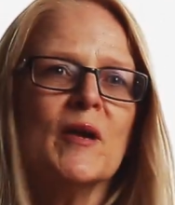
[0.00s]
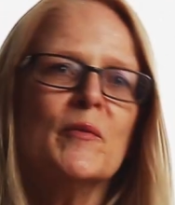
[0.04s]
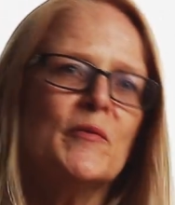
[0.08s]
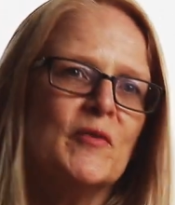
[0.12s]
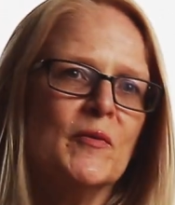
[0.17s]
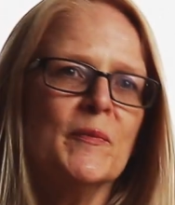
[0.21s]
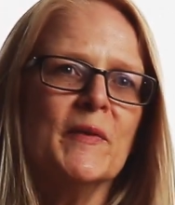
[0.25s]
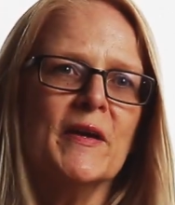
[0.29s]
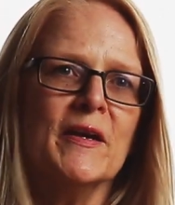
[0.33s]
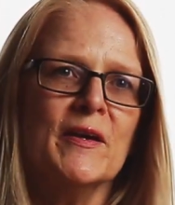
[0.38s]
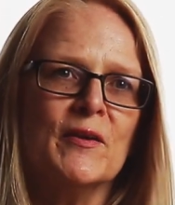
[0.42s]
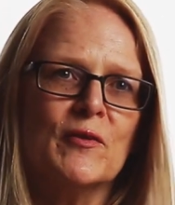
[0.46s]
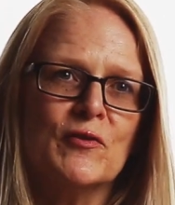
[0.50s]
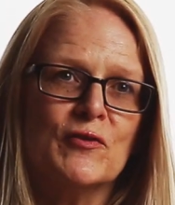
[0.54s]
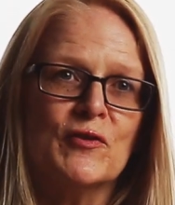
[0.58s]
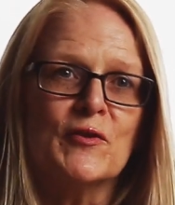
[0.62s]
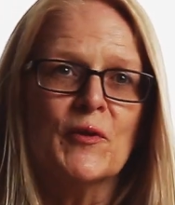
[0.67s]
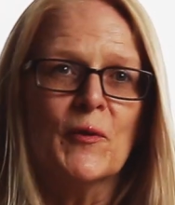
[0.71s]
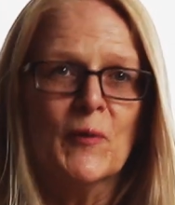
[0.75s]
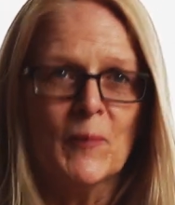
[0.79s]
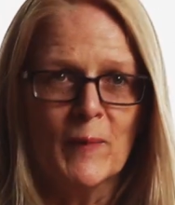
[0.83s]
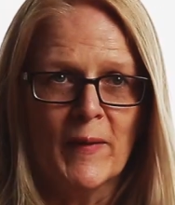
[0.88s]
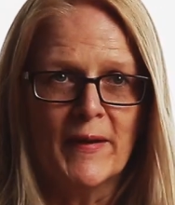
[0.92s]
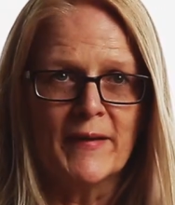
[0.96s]
come to me, you should
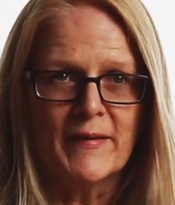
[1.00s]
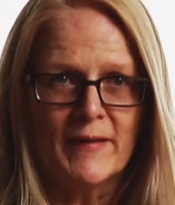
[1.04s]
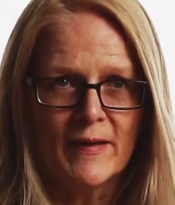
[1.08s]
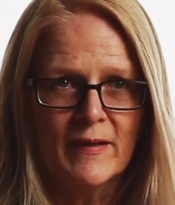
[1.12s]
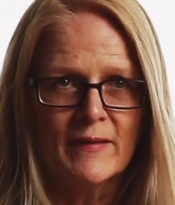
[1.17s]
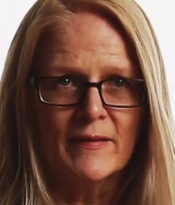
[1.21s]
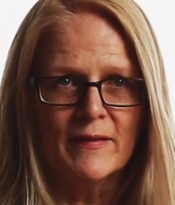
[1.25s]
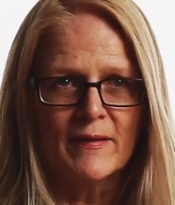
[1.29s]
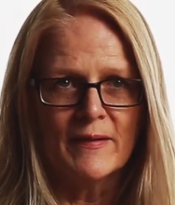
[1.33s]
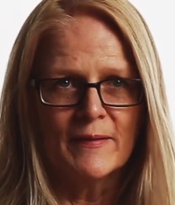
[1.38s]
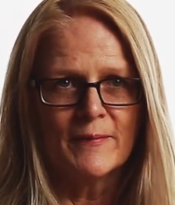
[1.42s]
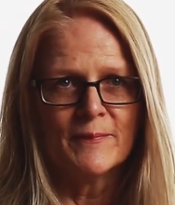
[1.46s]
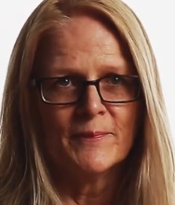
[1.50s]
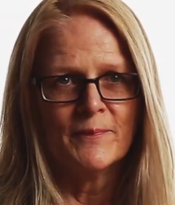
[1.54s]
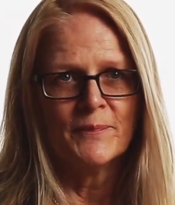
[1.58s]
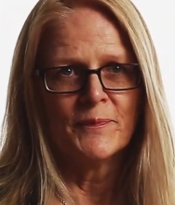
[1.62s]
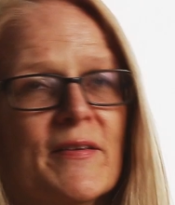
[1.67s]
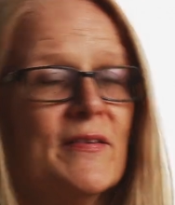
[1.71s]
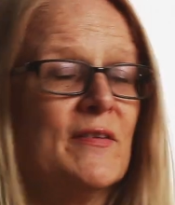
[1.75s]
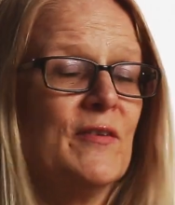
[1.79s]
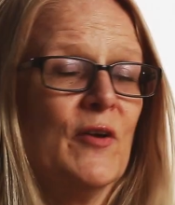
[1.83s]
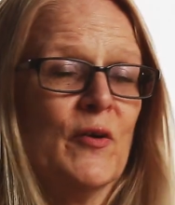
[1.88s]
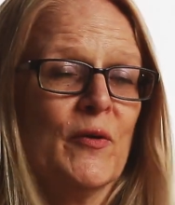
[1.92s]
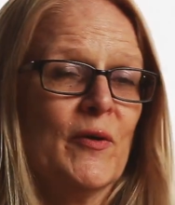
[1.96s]
go to Mike Kelley.
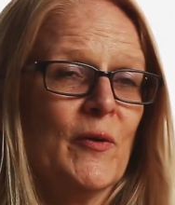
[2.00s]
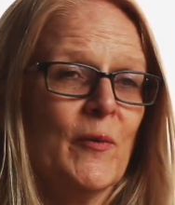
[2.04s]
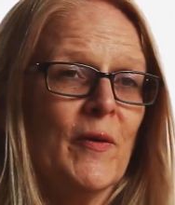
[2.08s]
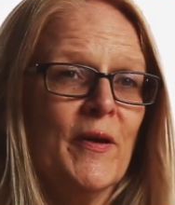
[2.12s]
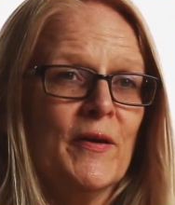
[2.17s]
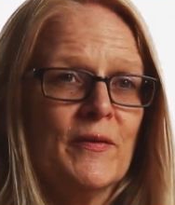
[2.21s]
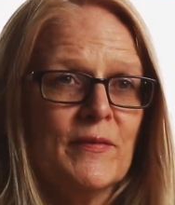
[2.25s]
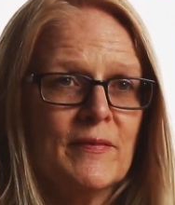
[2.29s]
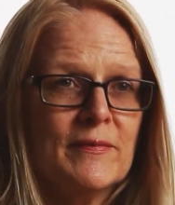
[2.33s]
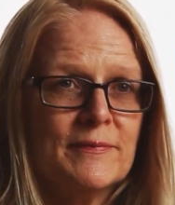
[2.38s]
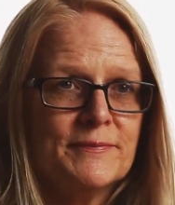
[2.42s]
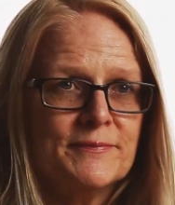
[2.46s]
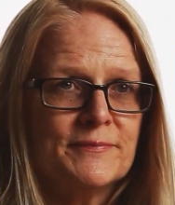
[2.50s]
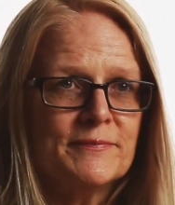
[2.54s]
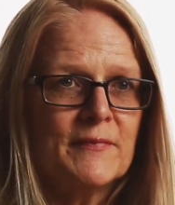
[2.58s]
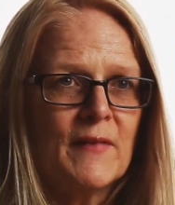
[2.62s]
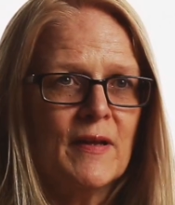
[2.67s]
I didn't know who he was.